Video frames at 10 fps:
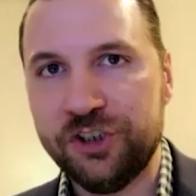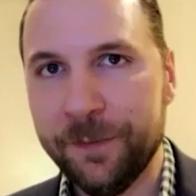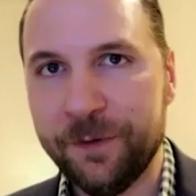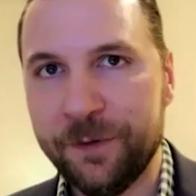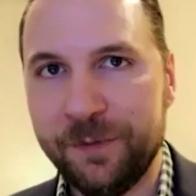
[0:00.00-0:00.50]
someone
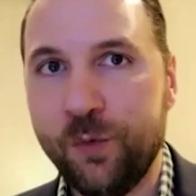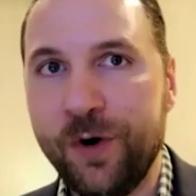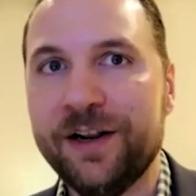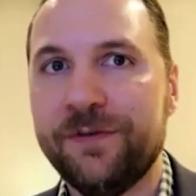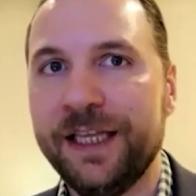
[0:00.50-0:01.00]
shared with me a
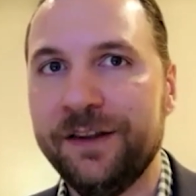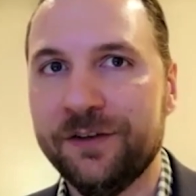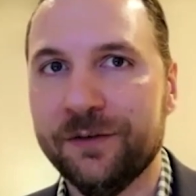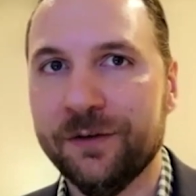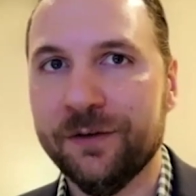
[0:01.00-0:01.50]
way to find
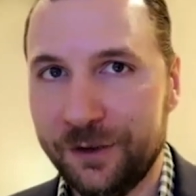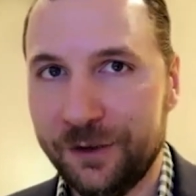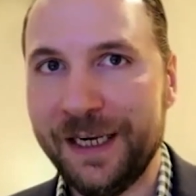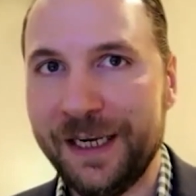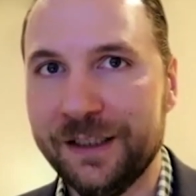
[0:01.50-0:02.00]
this threat that
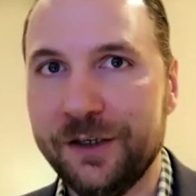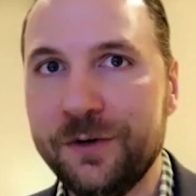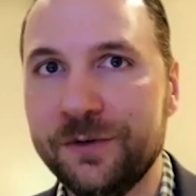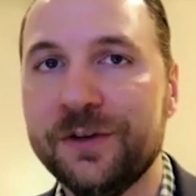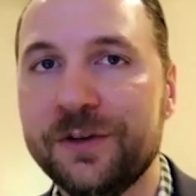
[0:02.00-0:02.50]
was making the
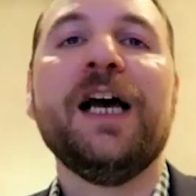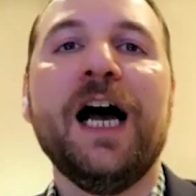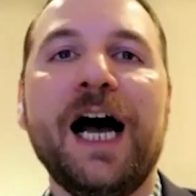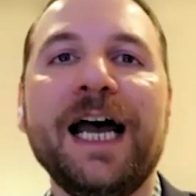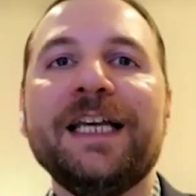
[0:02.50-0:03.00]
news,
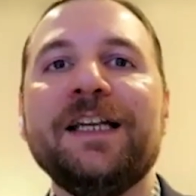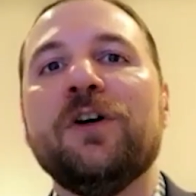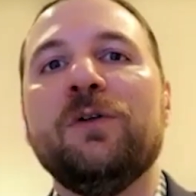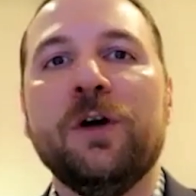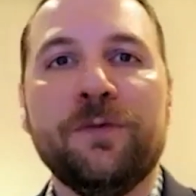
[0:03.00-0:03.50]
I can
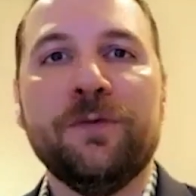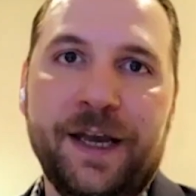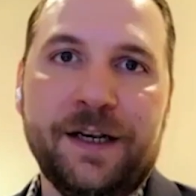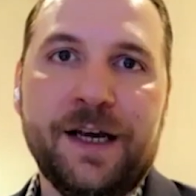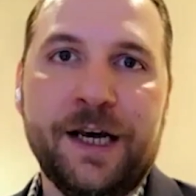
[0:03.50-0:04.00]
just go look for
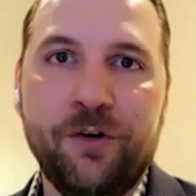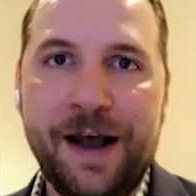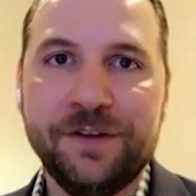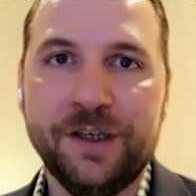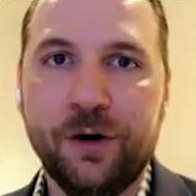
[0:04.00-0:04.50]
that. I don't
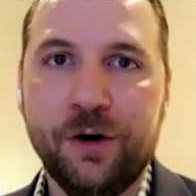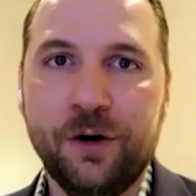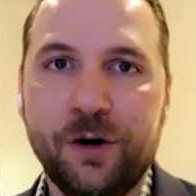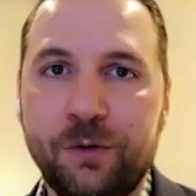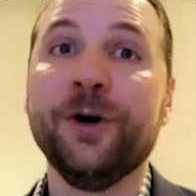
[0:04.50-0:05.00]
have to go
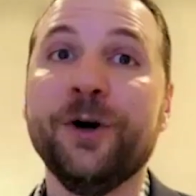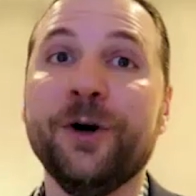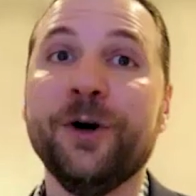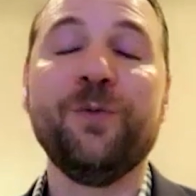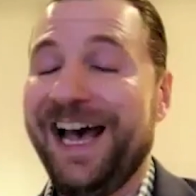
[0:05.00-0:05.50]
learn
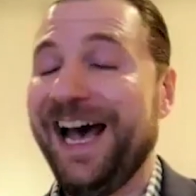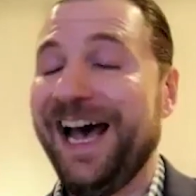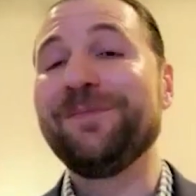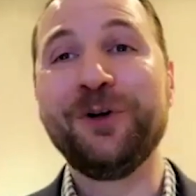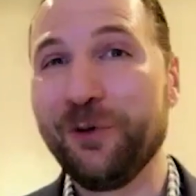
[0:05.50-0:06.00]

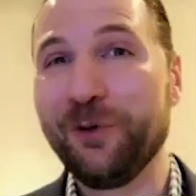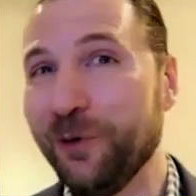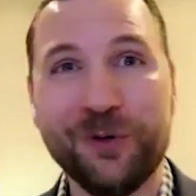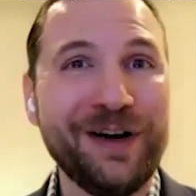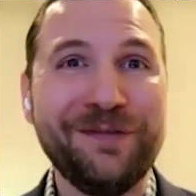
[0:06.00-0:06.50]
how to build a
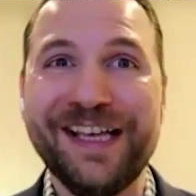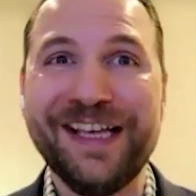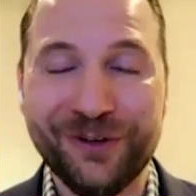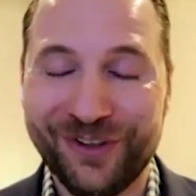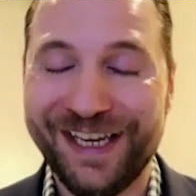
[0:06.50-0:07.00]
rule or what even
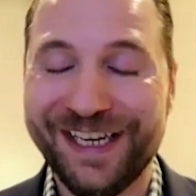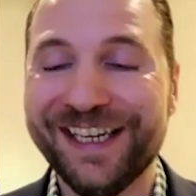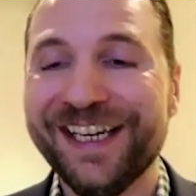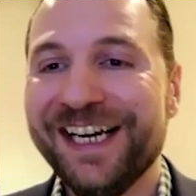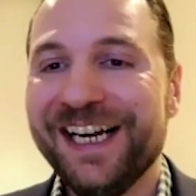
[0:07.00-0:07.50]
that looks like.